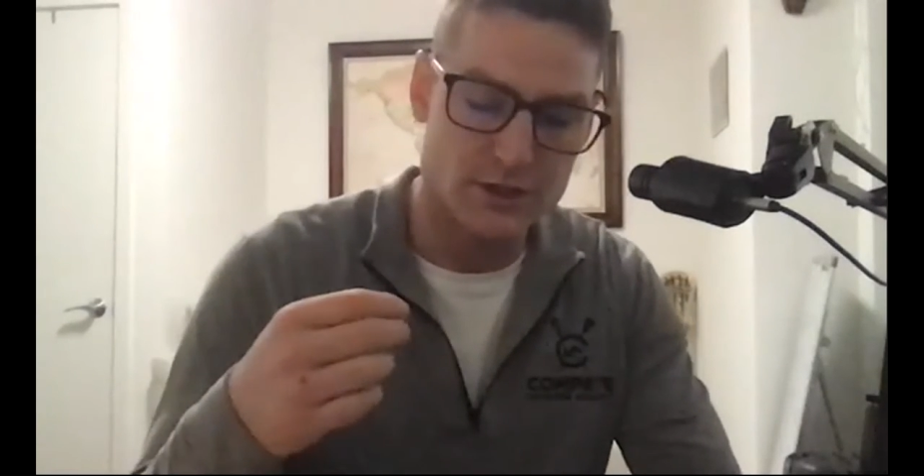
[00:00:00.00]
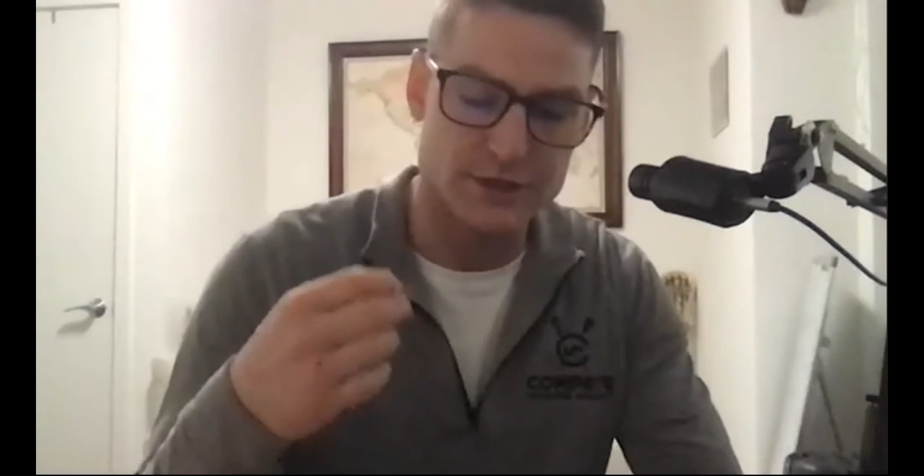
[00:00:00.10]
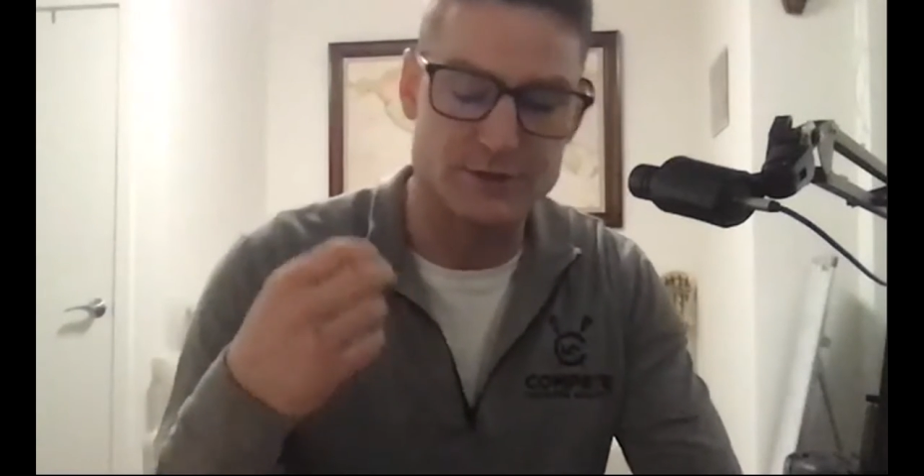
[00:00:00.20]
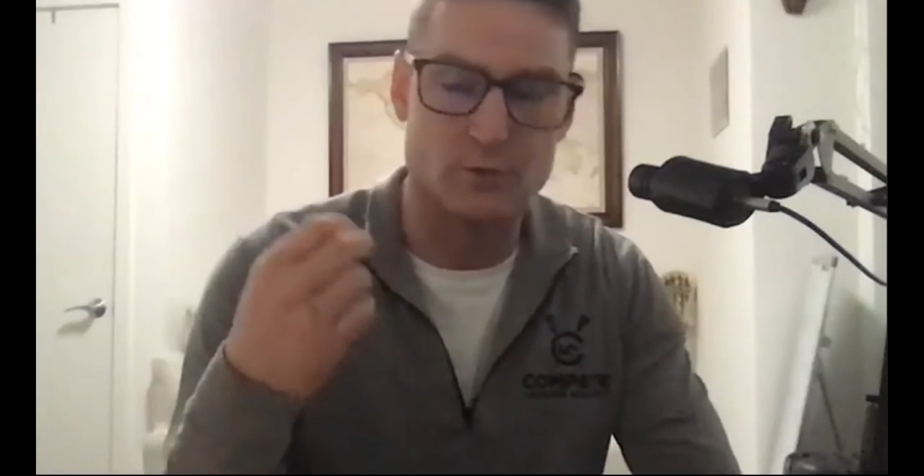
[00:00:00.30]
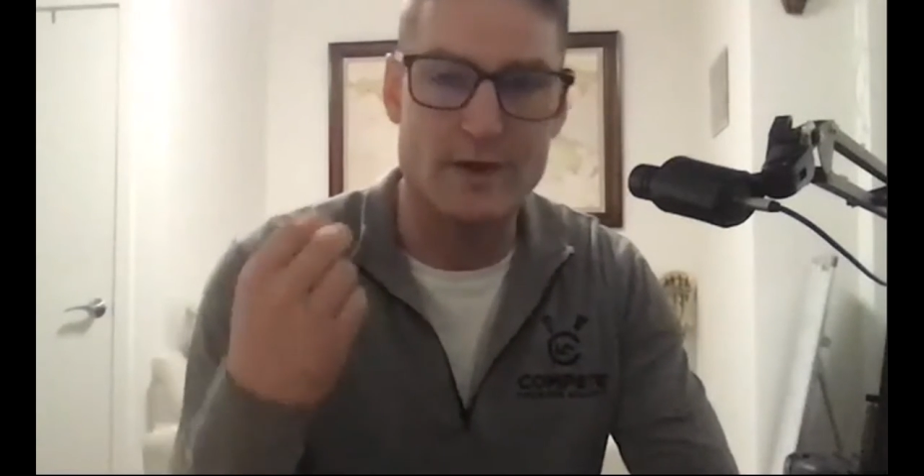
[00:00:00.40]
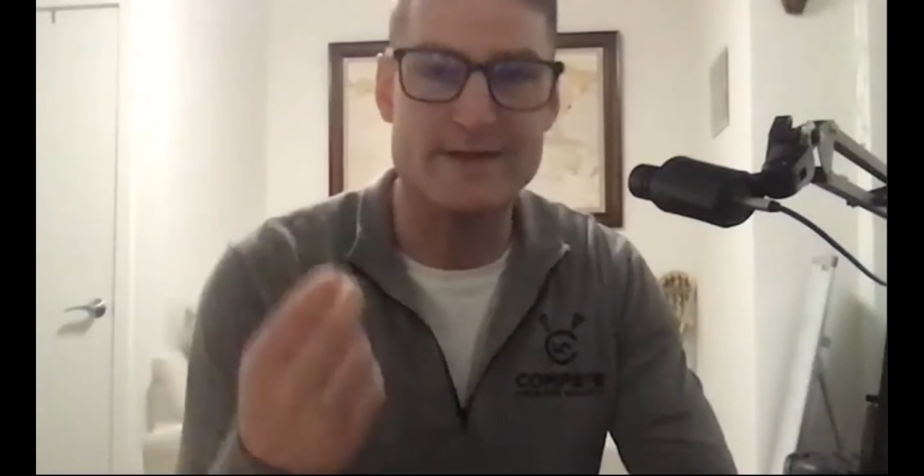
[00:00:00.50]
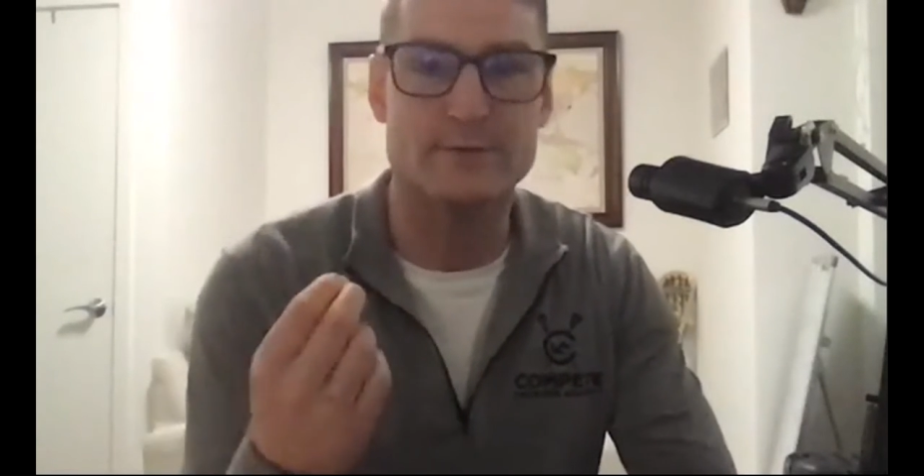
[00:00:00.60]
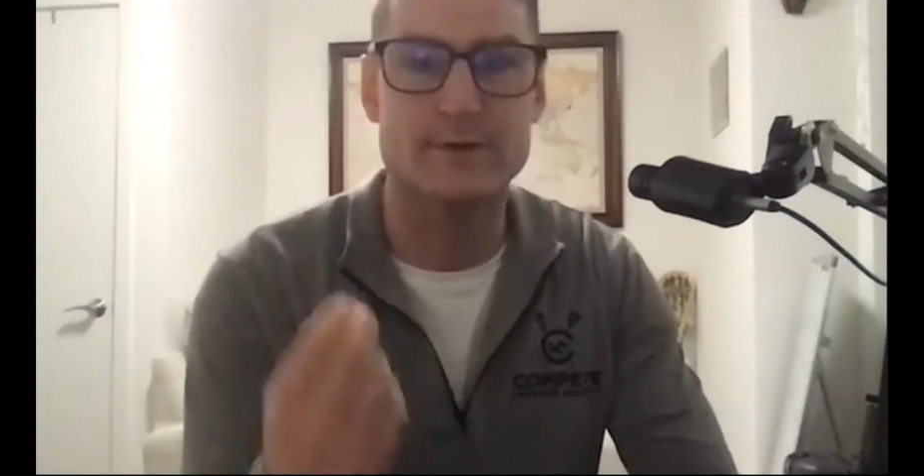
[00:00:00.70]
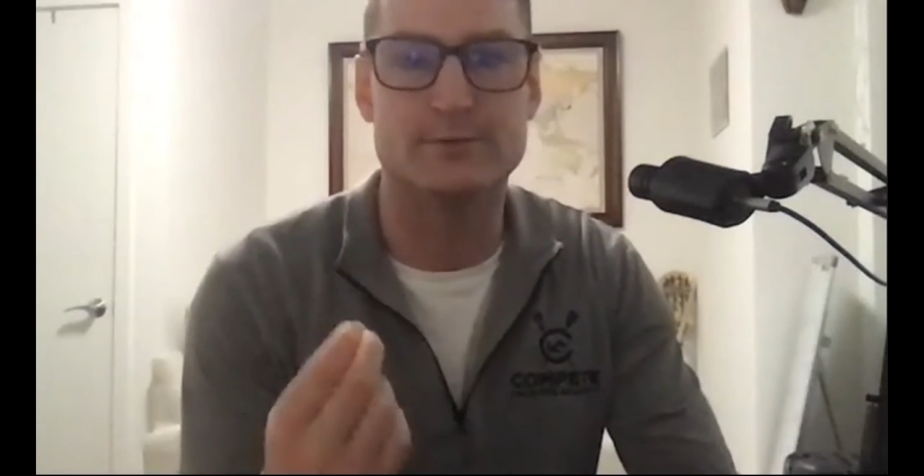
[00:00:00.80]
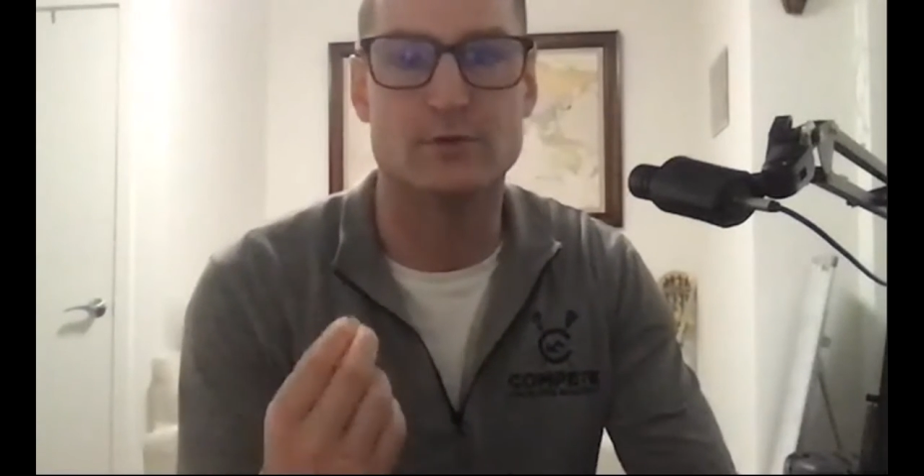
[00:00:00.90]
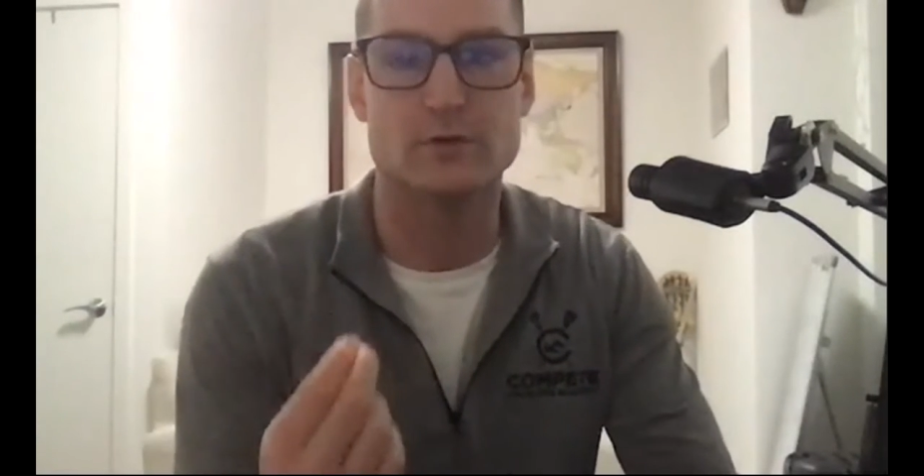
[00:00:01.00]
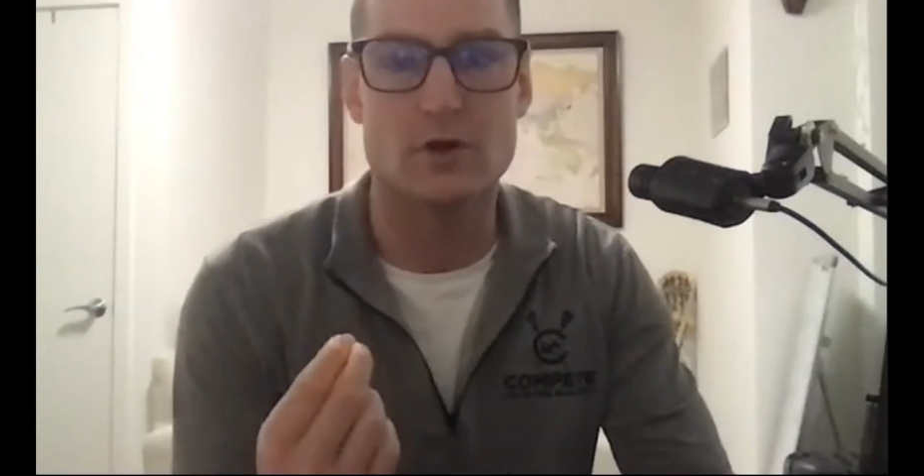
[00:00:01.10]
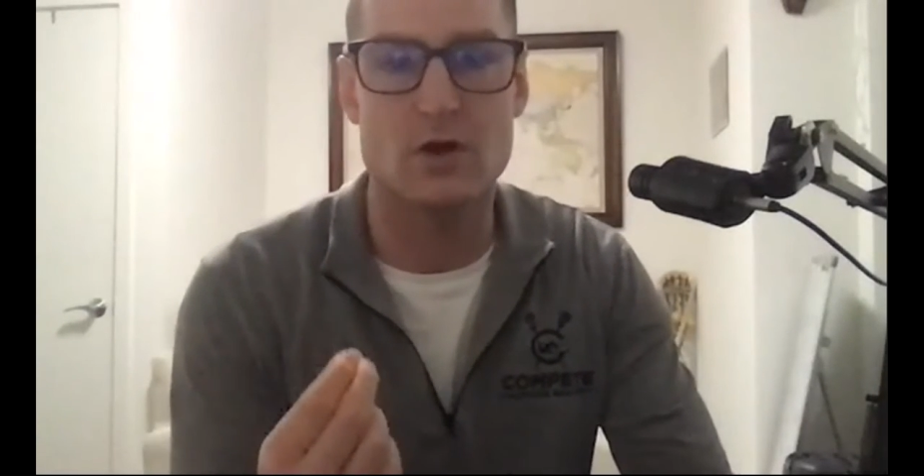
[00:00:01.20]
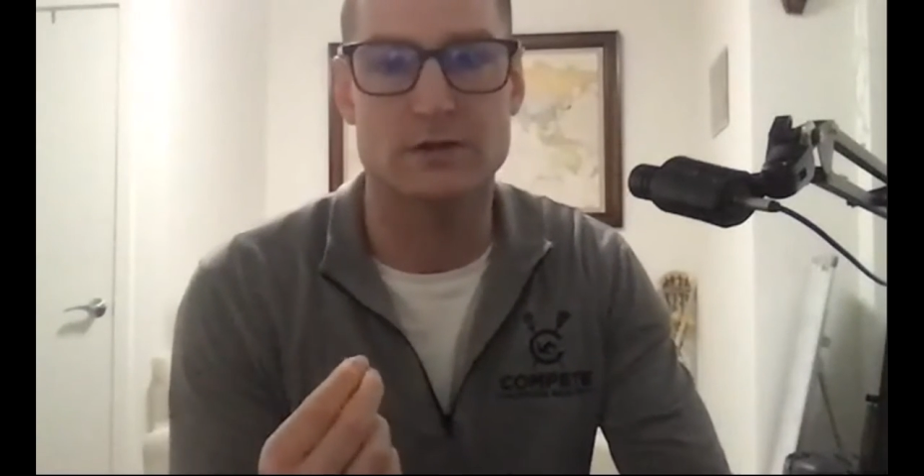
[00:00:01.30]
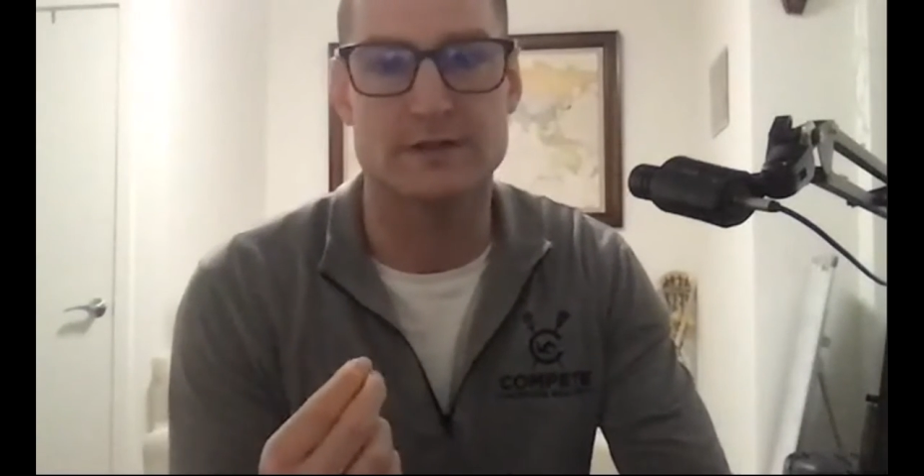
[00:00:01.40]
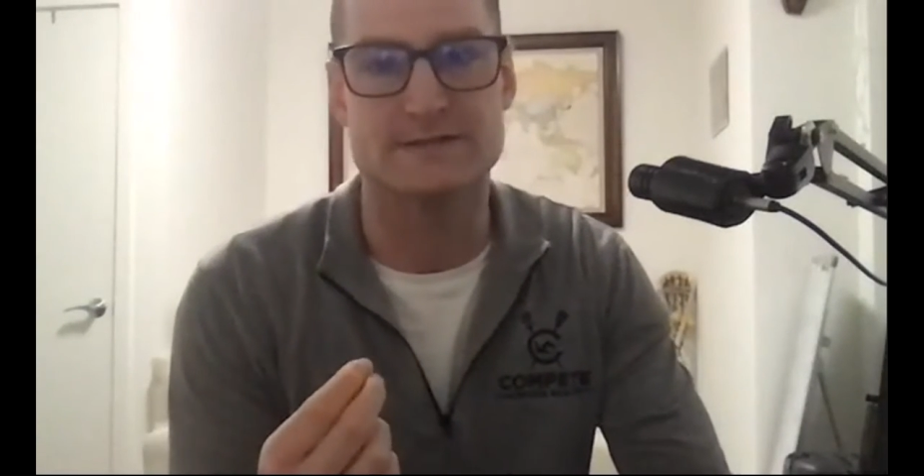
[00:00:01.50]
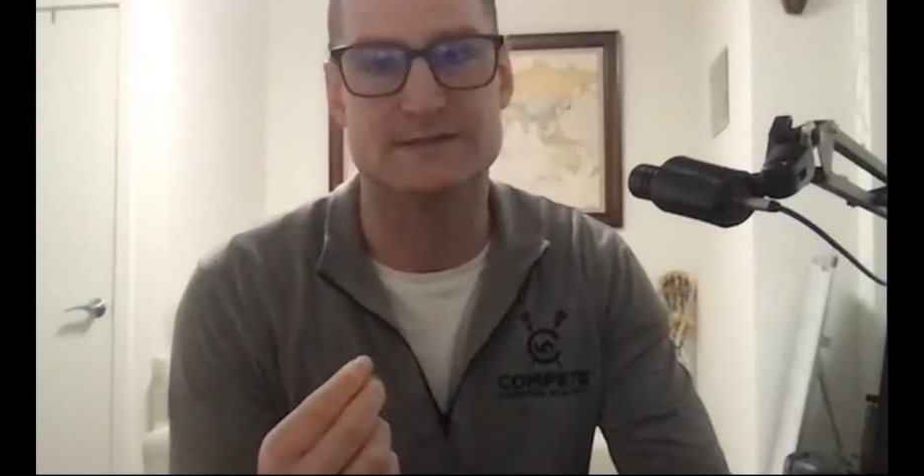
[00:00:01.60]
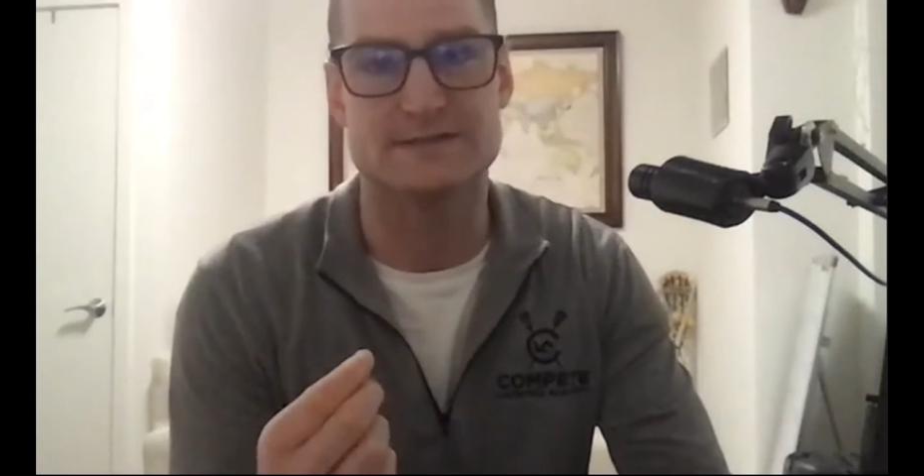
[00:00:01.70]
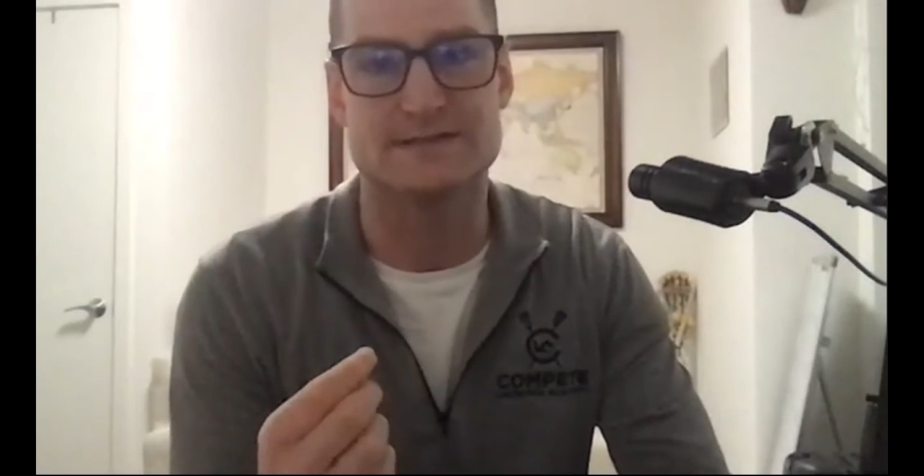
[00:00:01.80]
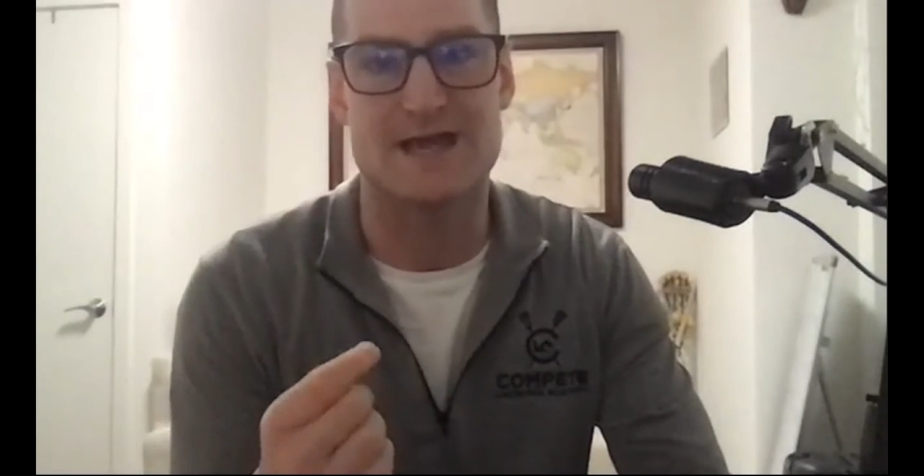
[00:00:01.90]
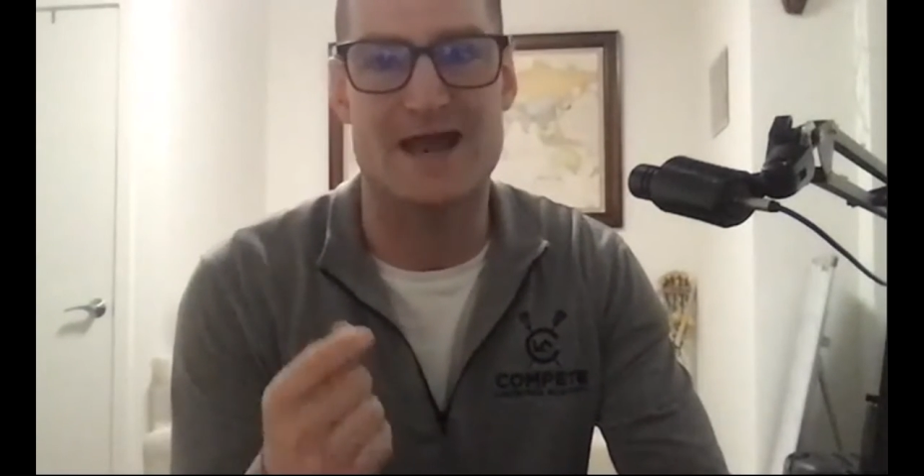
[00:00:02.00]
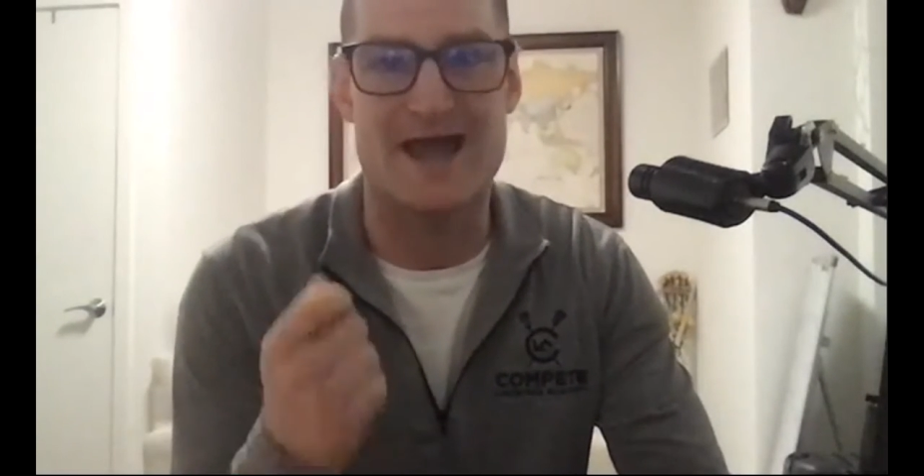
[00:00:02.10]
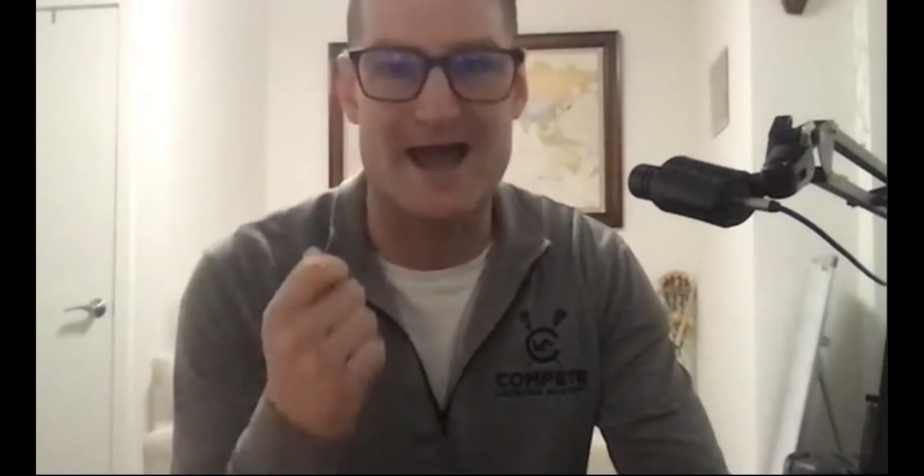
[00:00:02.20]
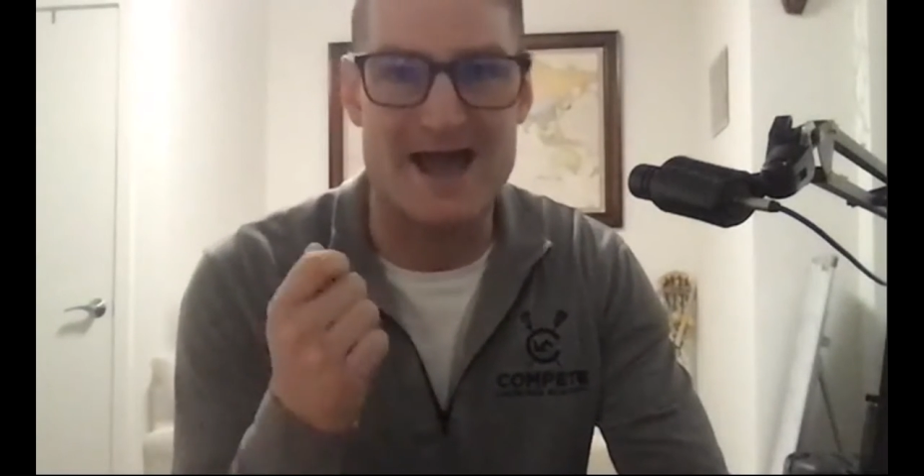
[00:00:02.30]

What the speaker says: And the way that we prolong this is that